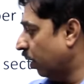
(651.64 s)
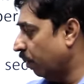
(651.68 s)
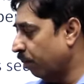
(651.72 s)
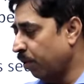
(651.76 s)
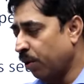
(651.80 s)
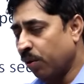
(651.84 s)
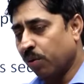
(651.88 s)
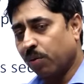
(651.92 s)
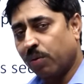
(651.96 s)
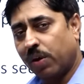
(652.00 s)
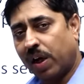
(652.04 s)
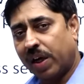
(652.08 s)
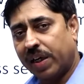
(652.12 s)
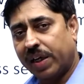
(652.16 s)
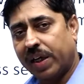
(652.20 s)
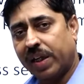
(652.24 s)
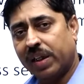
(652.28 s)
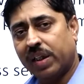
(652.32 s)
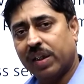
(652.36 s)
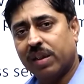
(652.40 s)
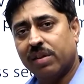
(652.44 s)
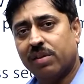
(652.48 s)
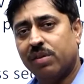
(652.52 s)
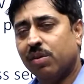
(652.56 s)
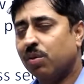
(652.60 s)
W,
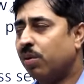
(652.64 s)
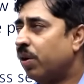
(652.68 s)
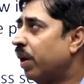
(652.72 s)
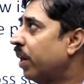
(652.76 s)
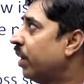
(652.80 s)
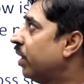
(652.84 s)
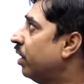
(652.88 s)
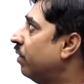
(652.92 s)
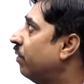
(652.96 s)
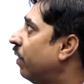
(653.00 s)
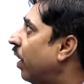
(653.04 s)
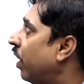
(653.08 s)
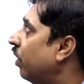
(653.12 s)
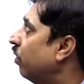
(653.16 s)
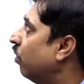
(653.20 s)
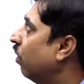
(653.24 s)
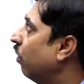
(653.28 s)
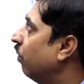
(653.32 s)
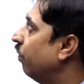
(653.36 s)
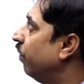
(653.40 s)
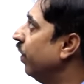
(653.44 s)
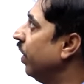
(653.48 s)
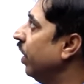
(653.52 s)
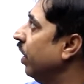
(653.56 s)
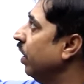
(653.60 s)
writing this you get the value
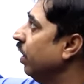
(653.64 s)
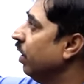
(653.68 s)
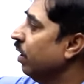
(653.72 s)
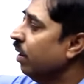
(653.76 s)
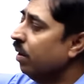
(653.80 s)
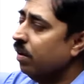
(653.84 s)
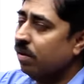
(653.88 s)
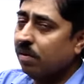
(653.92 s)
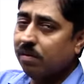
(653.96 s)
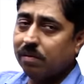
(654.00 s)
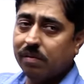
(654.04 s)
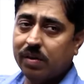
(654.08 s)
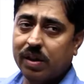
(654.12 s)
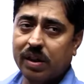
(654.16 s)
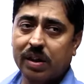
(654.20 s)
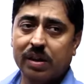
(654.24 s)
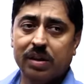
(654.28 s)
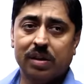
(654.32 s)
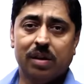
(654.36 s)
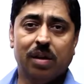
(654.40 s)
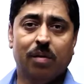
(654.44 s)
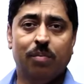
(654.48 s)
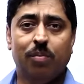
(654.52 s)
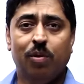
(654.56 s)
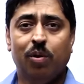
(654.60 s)
of V. V
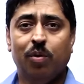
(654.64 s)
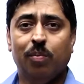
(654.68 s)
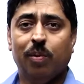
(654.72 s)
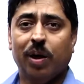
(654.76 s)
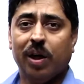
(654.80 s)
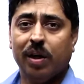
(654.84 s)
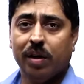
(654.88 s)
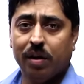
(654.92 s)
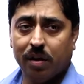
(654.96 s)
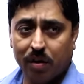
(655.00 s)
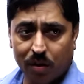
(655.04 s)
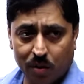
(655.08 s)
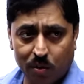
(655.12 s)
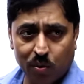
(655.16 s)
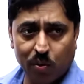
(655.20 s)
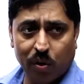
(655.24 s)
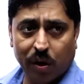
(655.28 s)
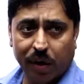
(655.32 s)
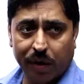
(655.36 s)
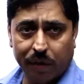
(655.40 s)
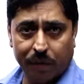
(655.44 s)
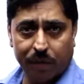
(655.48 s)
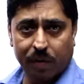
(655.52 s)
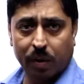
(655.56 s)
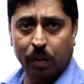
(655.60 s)
is W by
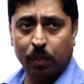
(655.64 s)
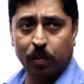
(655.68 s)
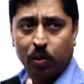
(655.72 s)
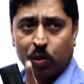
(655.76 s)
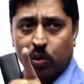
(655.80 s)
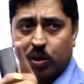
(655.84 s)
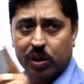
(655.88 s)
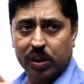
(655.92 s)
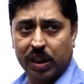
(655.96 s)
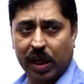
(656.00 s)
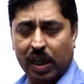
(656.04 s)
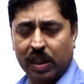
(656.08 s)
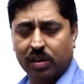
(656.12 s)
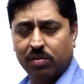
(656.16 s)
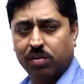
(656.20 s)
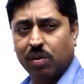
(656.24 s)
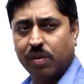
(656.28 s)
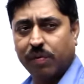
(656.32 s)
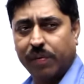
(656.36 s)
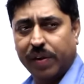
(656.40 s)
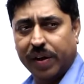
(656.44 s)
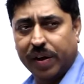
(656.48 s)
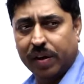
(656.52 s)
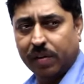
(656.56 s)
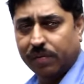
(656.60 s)
2k, W stands
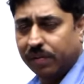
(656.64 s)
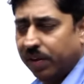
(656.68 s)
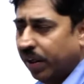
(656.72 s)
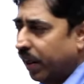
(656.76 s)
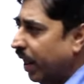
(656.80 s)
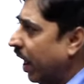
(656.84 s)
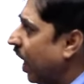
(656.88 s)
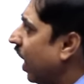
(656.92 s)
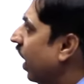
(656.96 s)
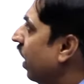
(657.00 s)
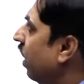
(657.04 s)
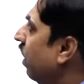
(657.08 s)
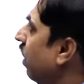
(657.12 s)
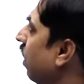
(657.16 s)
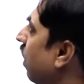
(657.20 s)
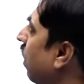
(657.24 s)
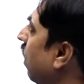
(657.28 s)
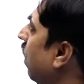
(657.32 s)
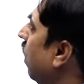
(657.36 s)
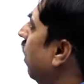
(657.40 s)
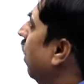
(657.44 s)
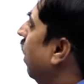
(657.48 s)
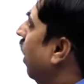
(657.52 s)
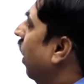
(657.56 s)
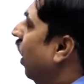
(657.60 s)
for weight of the can,
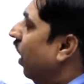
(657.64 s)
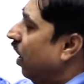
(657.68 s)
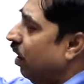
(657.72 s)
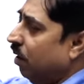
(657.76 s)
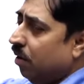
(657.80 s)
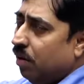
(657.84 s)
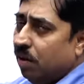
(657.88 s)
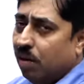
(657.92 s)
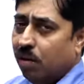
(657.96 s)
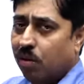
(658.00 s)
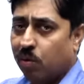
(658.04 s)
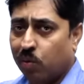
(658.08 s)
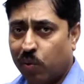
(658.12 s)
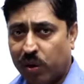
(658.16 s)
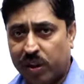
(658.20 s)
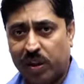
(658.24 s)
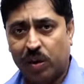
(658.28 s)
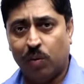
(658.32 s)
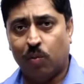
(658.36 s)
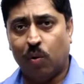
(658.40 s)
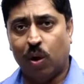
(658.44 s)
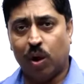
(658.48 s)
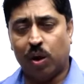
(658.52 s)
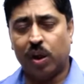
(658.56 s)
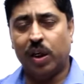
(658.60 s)
and when
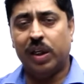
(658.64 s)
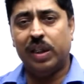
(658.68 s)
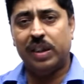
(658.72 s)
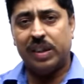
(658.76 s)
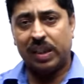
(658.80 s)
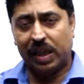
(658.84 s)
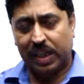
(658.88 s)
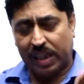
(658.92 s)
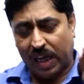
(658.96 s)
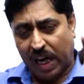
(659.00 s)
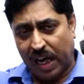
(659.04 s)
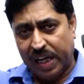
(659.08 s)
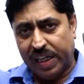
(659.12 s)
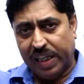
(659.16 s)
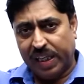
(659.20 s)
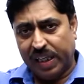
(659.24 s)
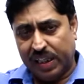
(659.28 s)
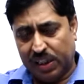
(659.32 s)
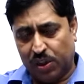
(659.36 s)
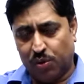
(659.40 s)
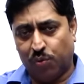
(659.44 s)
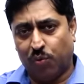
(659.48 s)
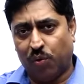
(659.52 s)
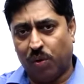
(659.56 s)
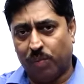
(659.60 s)
the water is at height
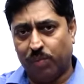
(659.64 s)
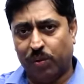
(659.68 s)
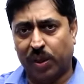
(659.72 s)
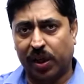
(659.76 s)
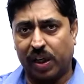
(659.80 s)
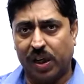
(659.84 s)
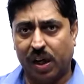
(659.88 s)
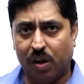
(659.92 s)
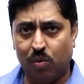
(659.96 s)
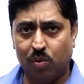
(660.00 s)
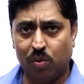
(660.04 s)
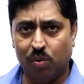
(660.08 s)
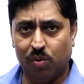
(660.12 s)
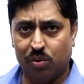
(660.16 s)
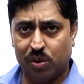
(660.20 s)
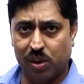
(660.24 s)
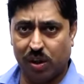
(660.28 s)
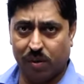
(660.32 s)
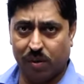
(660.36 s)
h from the ground